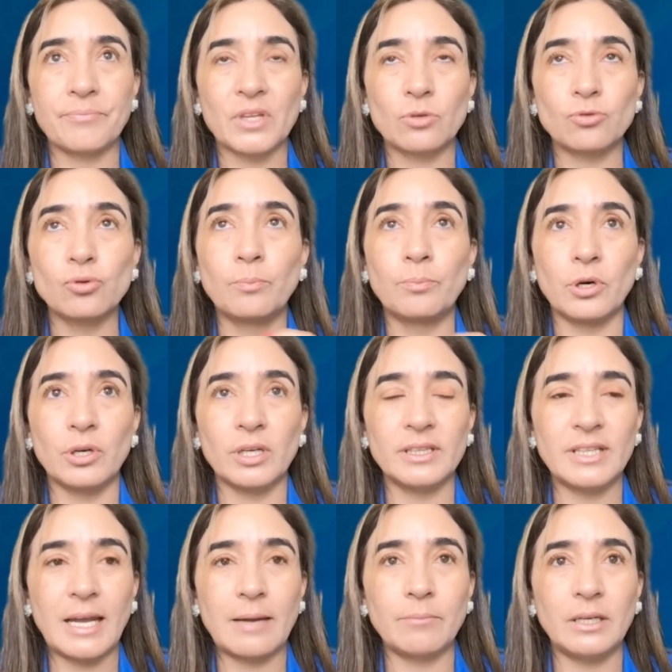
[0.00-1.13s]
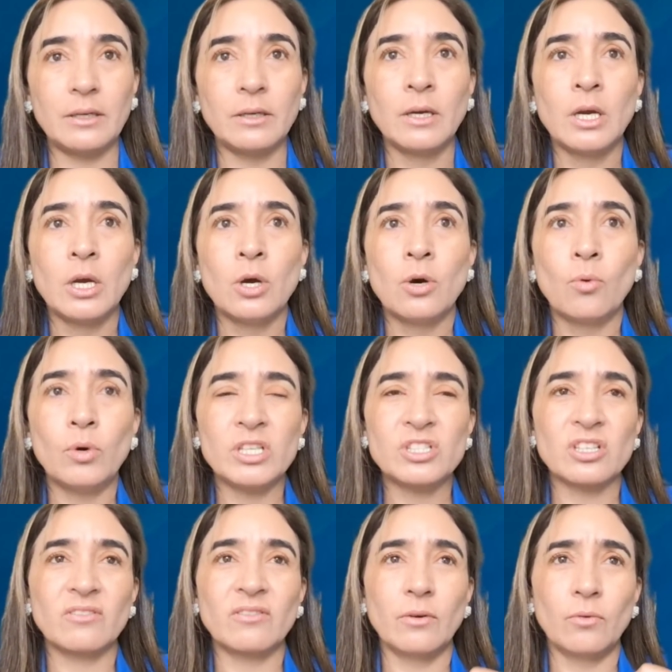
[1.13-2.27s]
supporting them in which
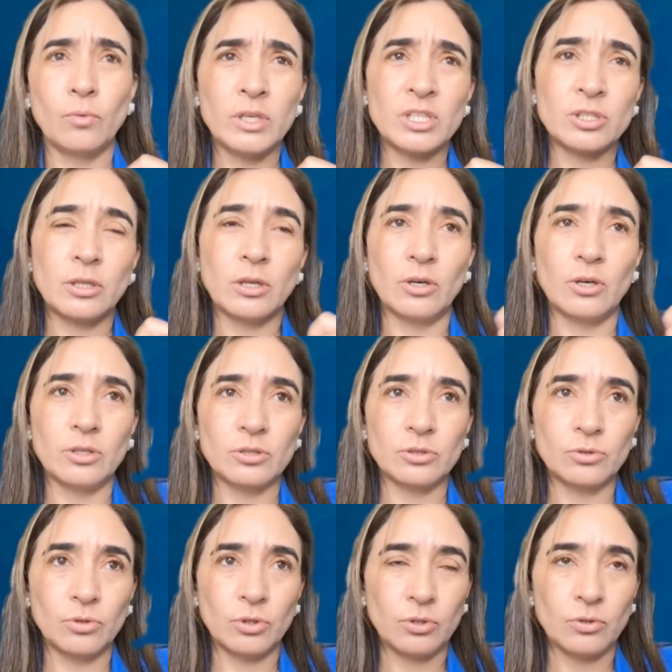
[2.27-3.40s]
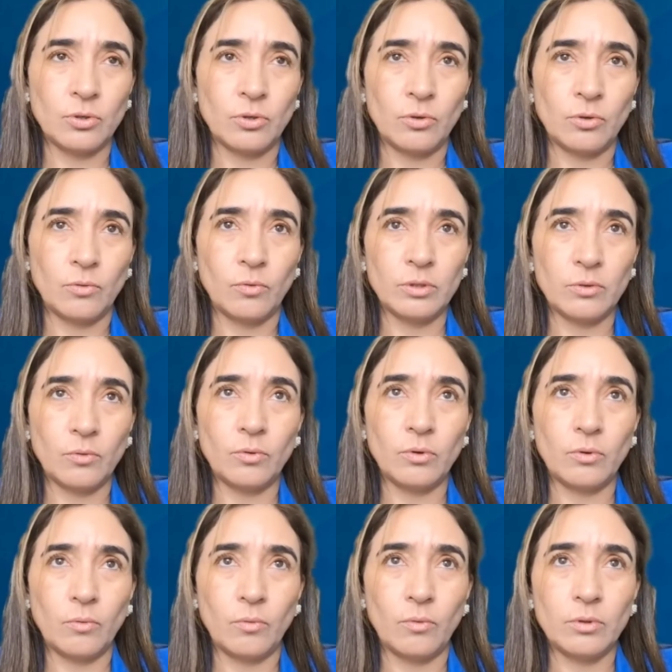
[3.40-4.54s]
lawyers do
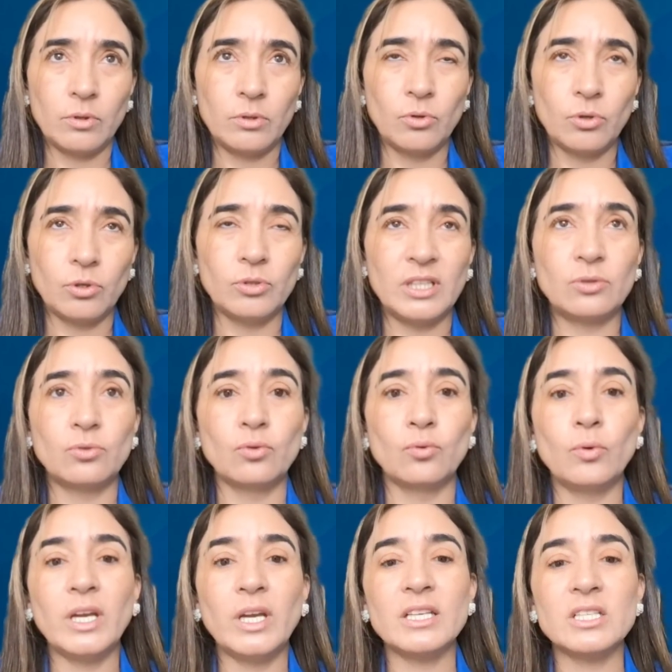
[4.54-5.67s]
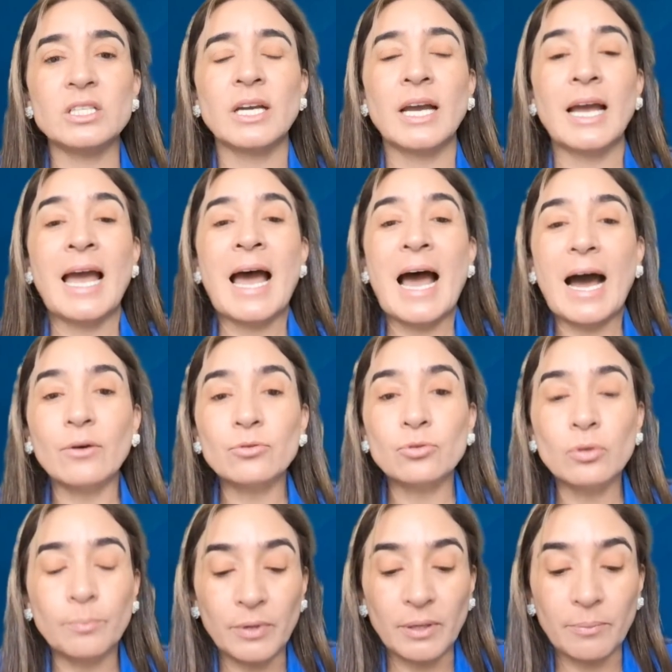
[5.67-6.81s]
you need to reach, how
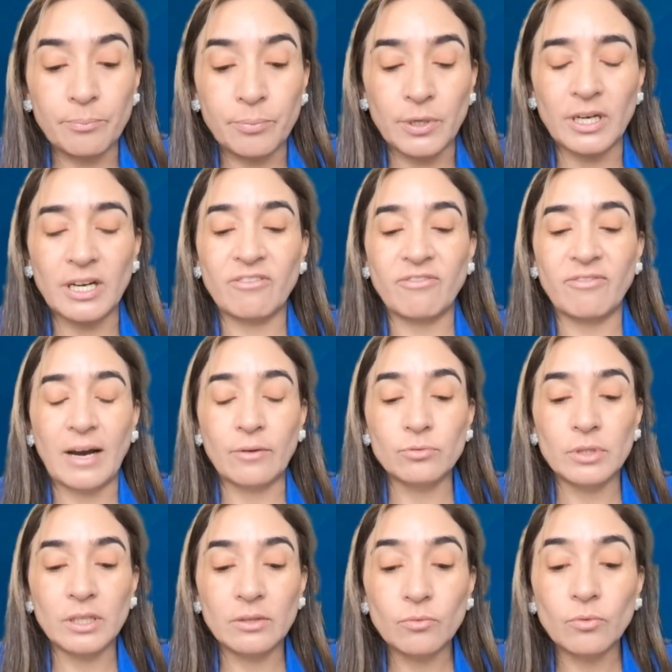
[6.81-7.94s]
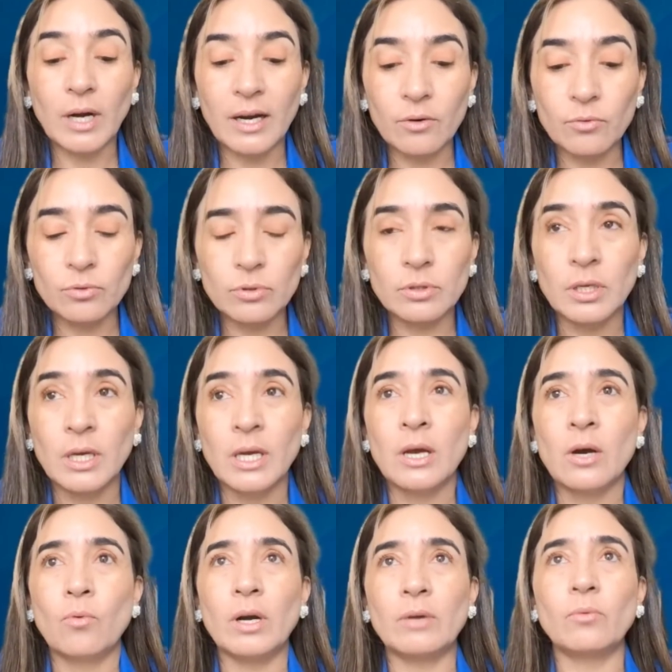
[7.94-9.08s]
to prepare a founding round,
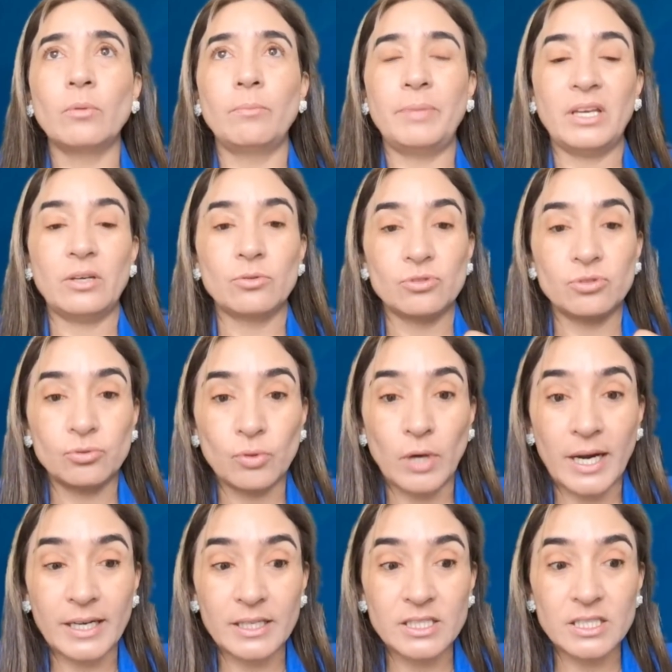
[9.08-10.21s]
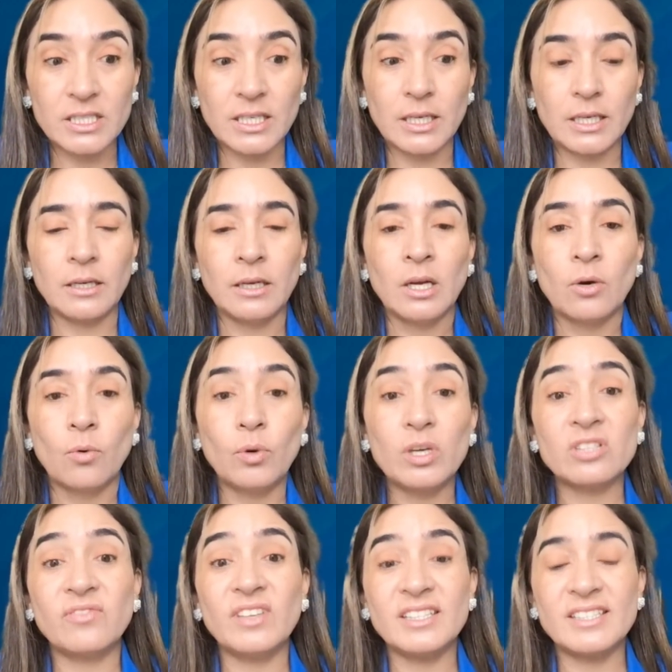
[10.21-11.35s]
what would be your strategy,
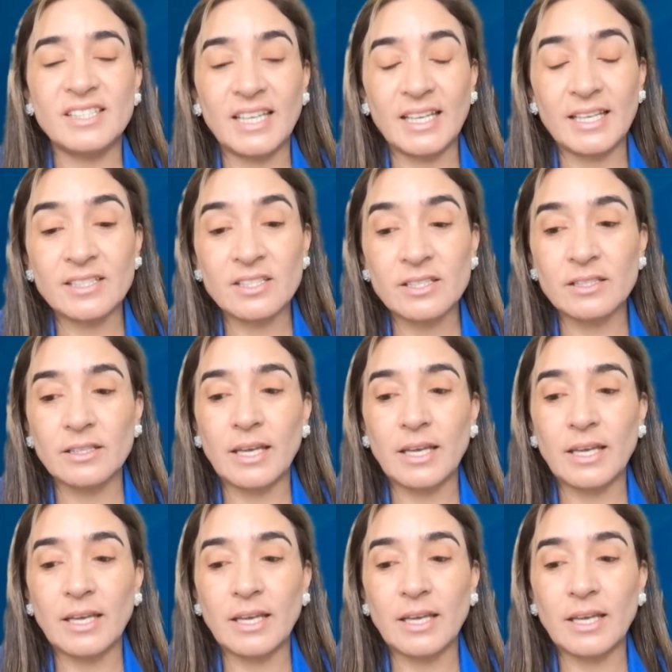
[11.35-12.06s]
which VCs